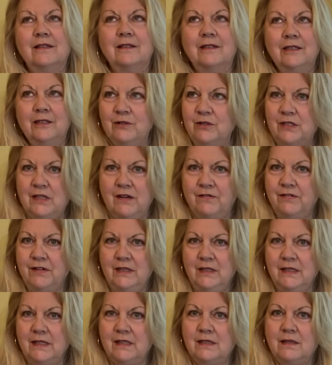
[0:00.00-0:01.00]
there's
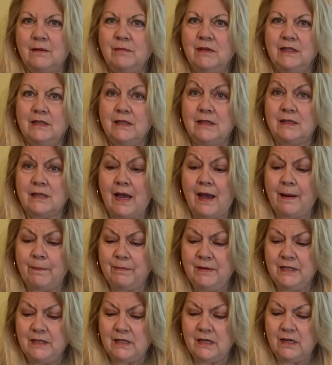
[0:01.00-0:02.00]
definitely something that's
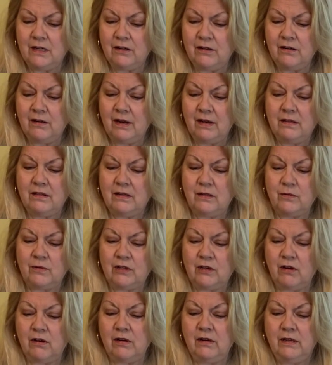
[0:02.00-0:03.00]
happened here, I think,
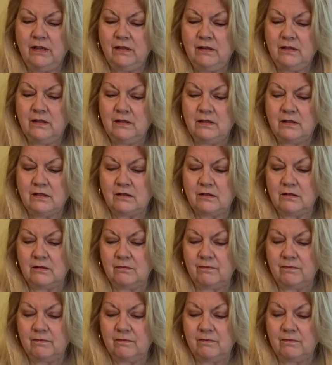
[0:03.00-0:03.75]
regarding this